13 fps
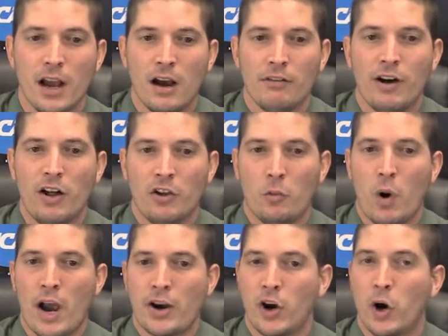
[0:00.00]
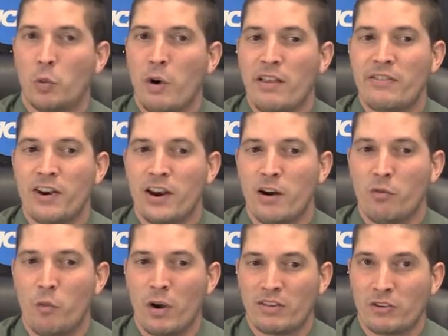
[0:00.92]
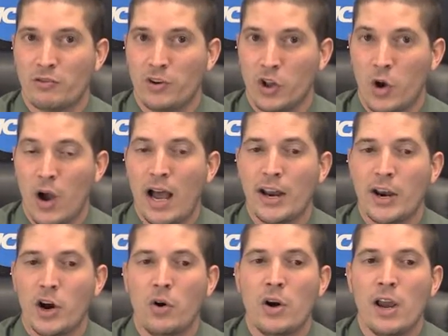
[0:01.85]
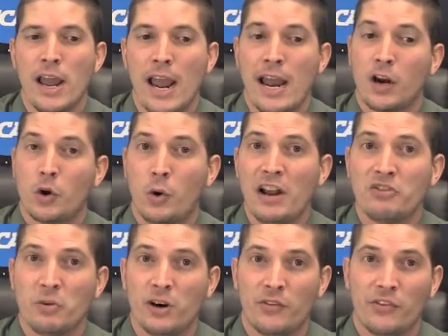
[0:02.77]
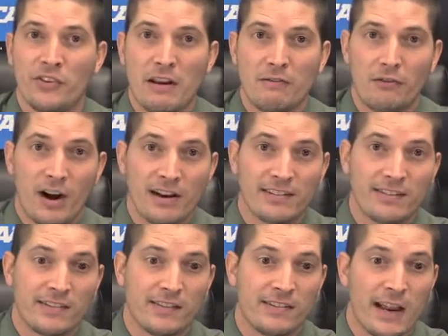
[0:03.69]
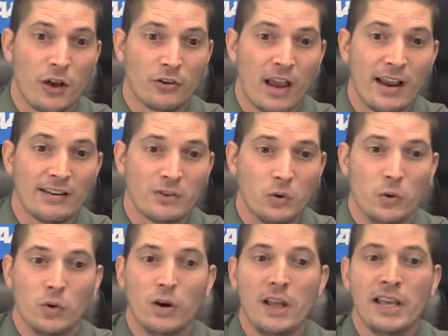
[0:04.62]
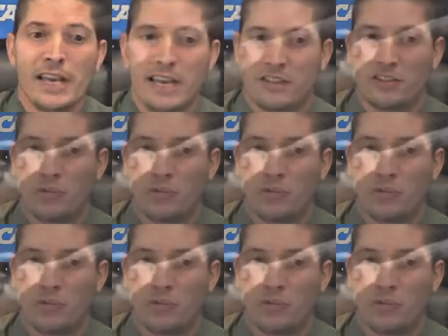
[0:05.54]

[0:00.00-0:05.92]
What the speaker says: Vollenweider, a resident of Westerville, Ohio, and a graduate of St. Francis de Sales High School, hit